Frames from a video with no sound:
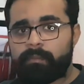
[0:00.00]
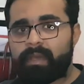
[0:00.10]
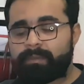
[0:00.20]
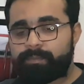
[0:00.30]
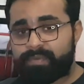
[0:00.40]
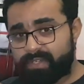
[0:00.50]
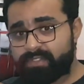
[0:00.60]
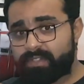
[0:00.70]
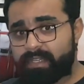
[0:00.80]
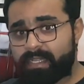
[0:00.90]
But
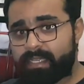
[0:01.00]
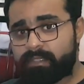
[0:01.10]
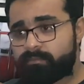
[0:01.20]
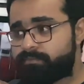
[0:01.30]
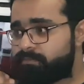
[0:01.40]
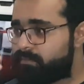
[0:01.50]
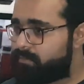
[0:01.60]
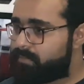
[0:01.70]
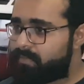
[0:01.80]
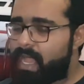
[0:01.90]
personally,
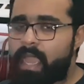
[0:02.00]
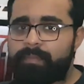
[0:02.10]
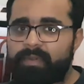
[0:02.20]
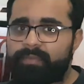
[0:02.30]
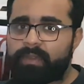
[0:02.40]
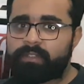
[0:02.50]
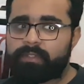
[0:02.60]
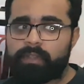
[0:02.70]
I prefer to